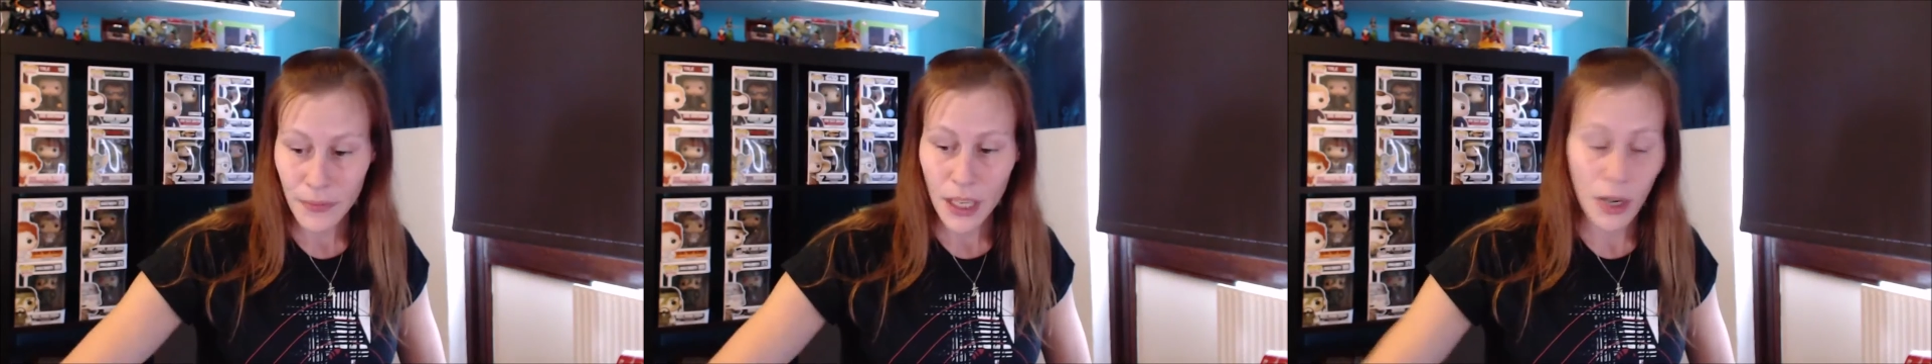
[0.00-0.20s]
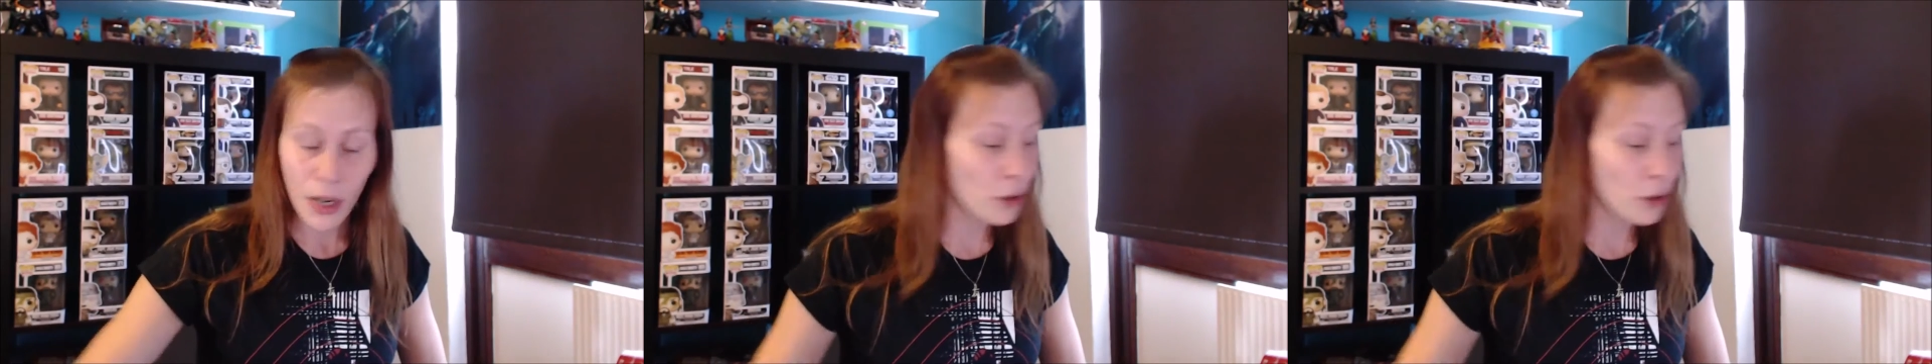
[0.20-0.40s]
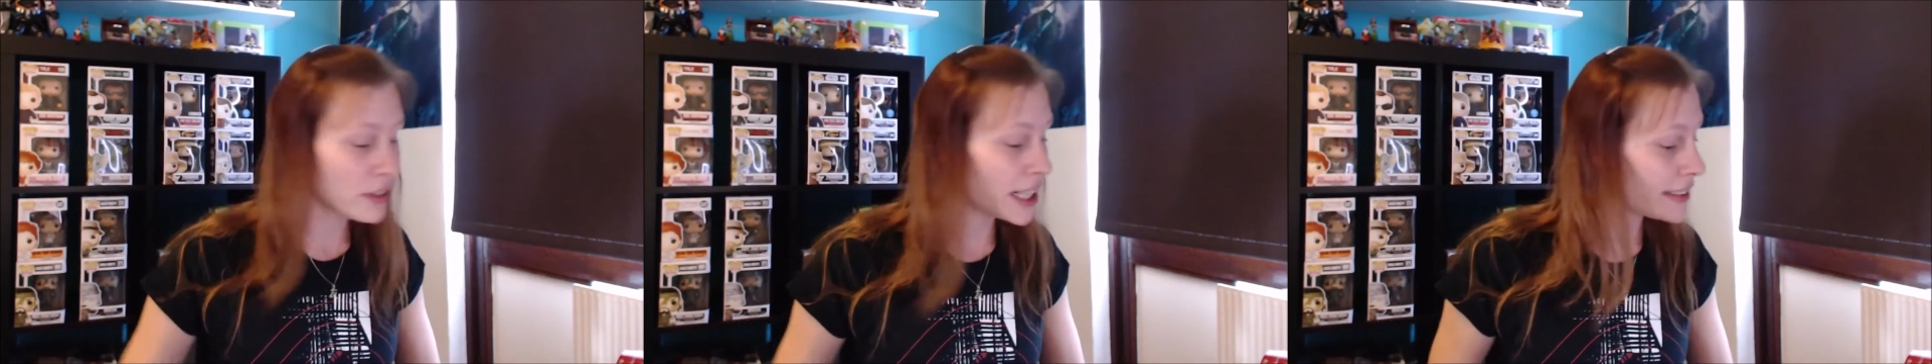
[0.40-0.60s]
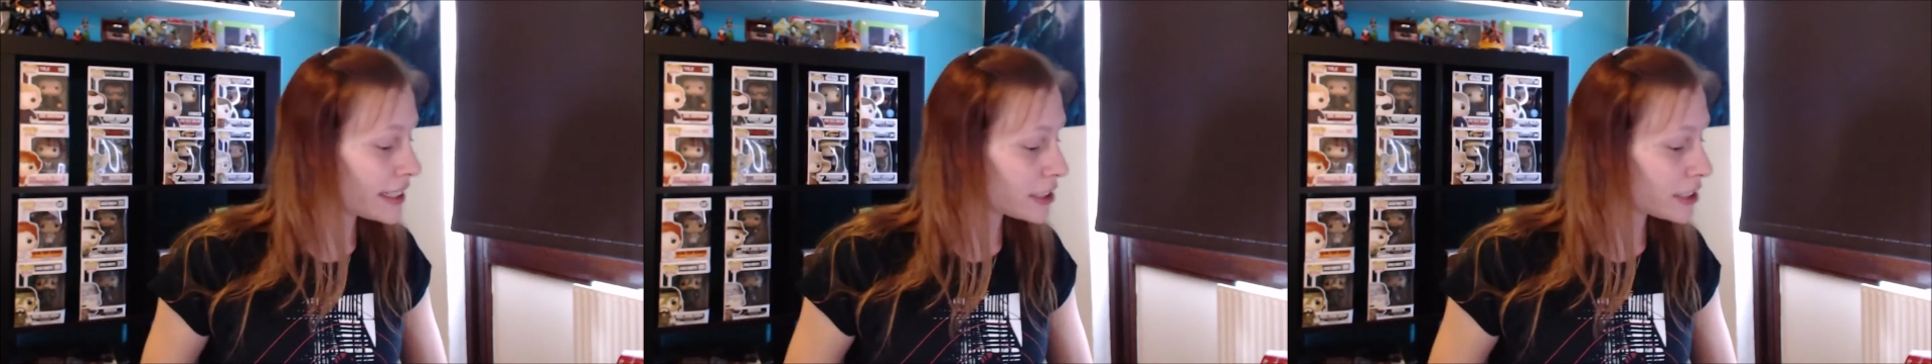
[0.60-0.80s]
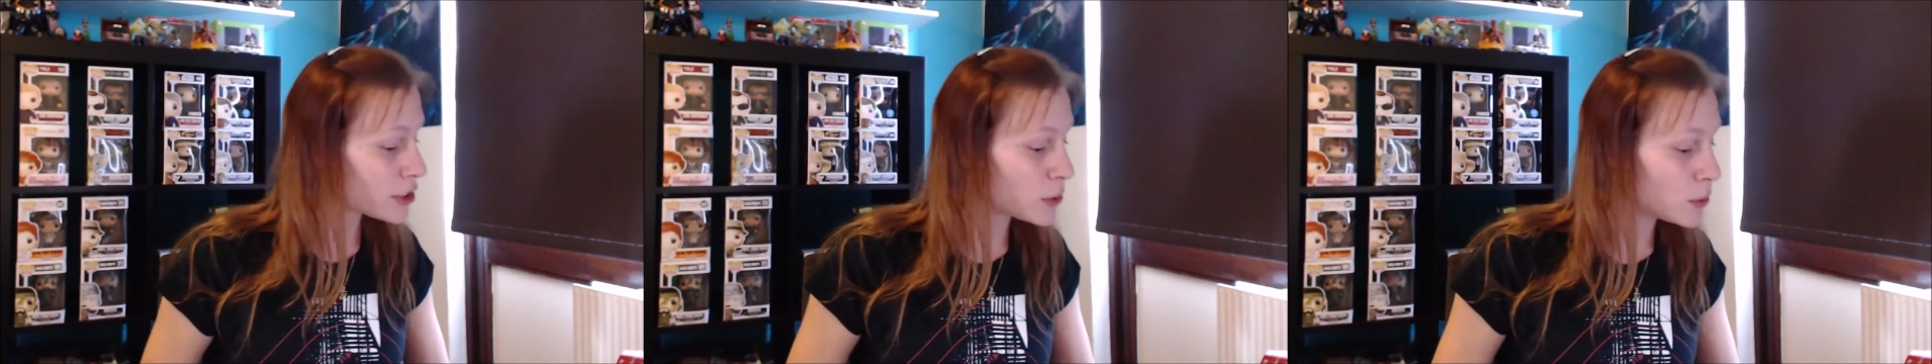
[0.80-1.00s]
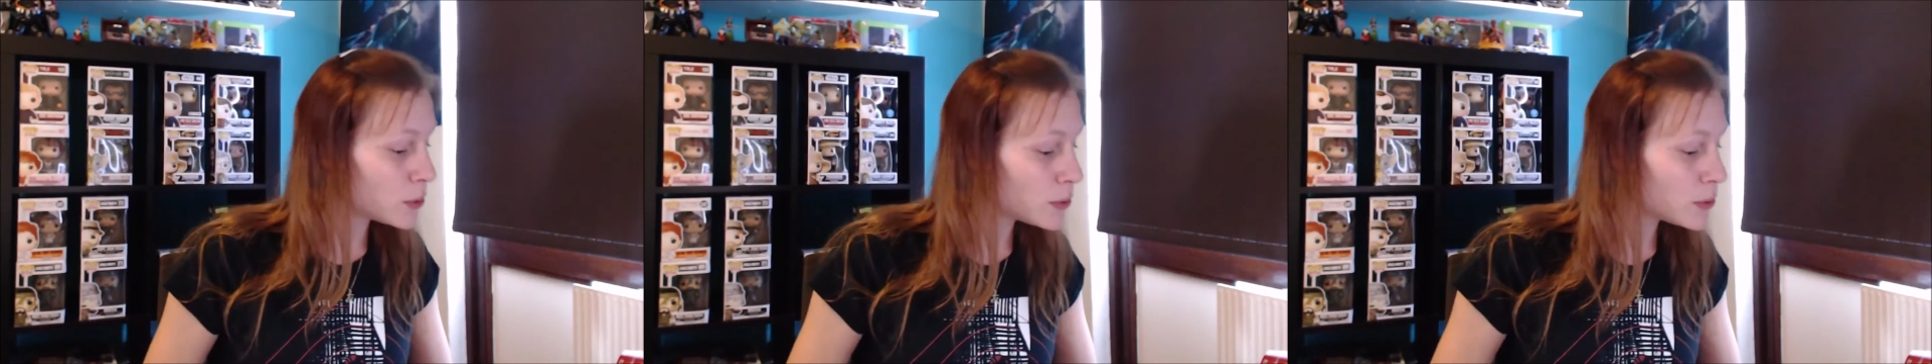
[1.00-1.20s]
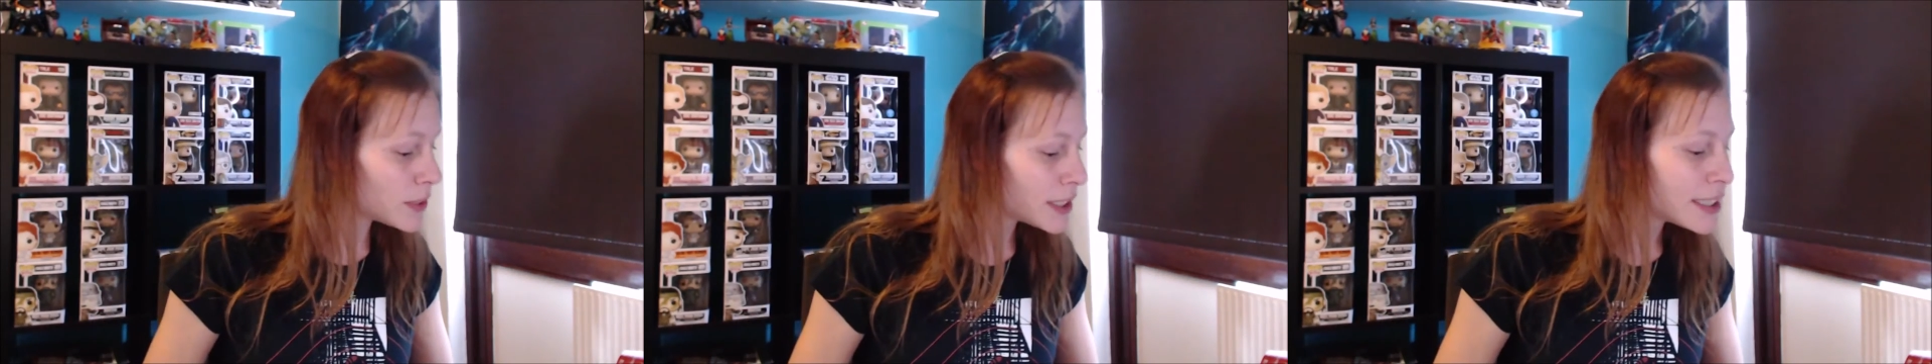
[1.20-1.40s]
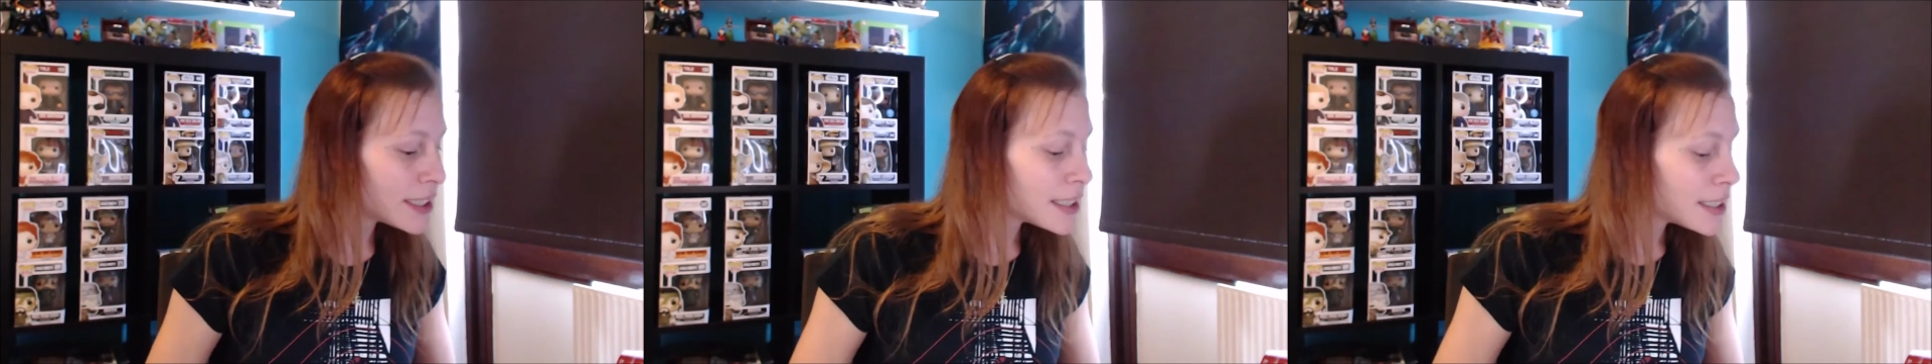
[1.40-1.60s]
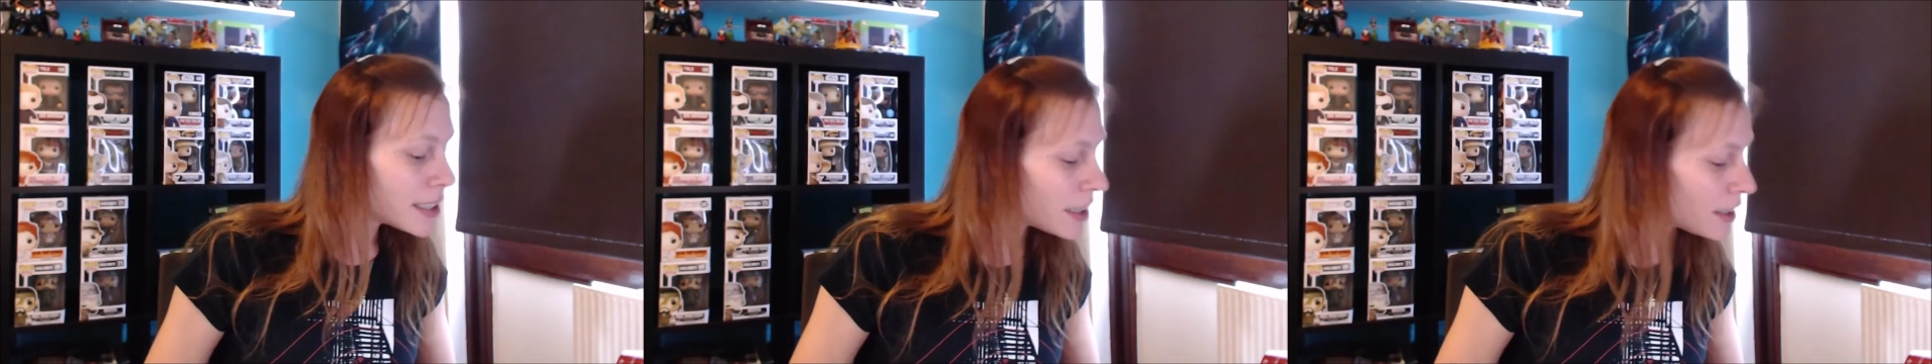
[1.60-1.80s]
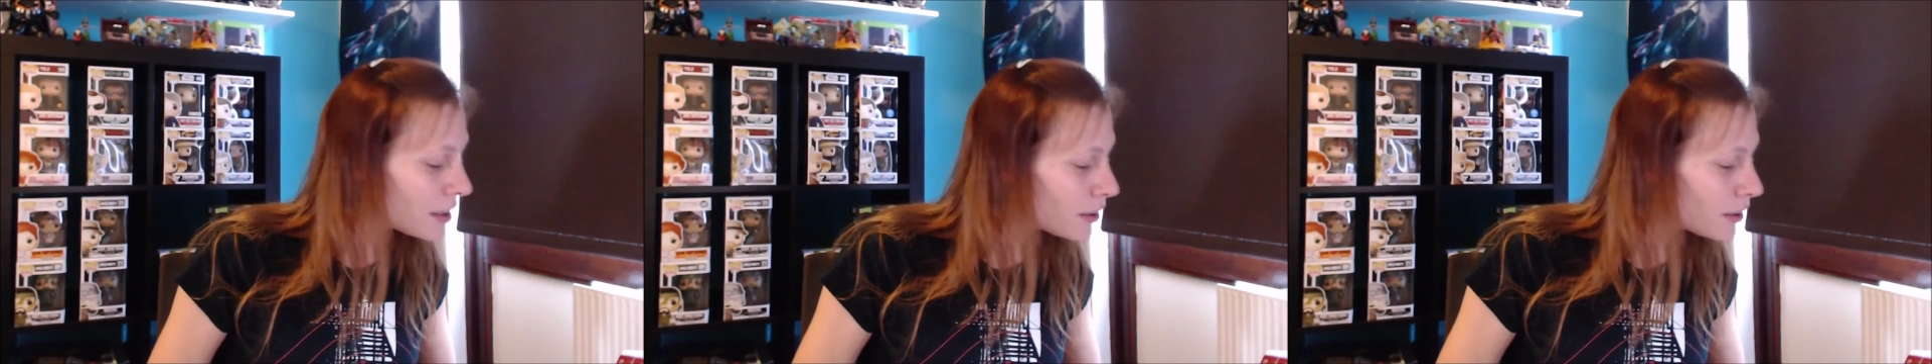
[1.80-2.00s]
Alright, that's cool.
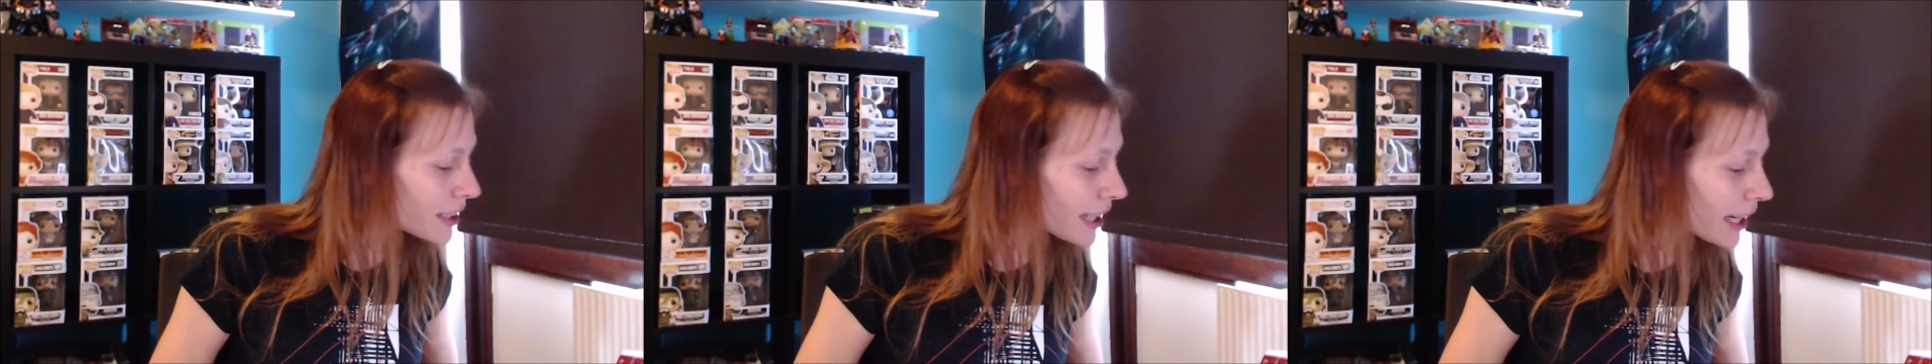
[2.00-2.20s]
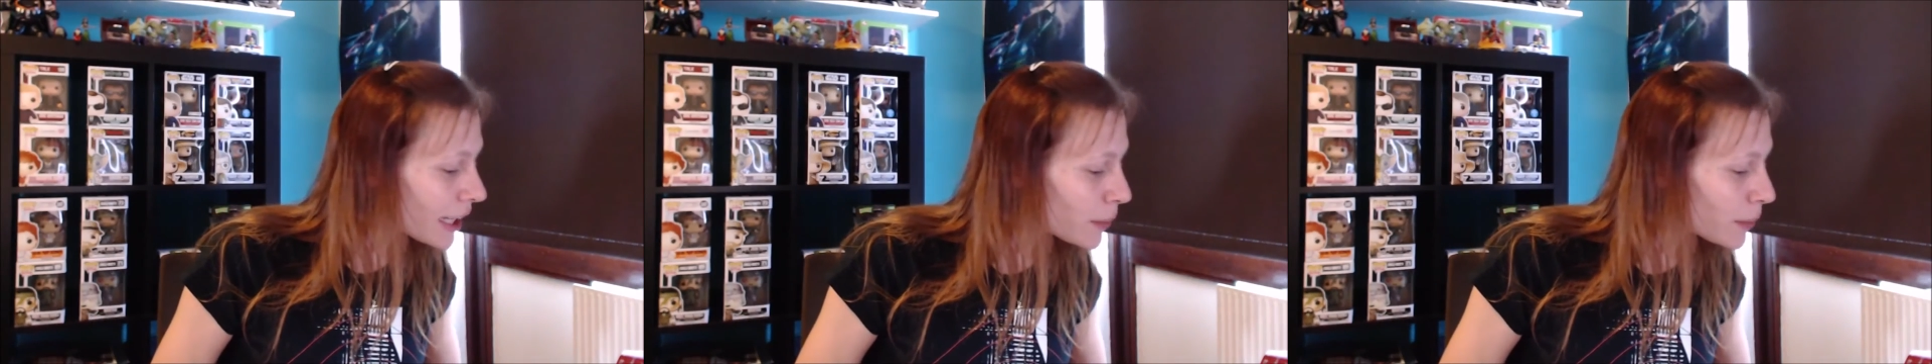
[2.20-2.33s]
Okay,